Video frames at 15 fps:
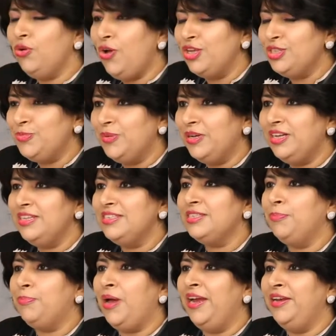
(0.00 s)
Hospital is a
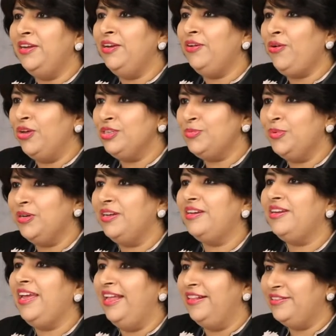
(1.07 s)
pioneer hospital
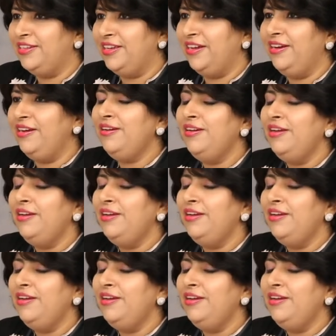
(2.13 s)
in healthcare.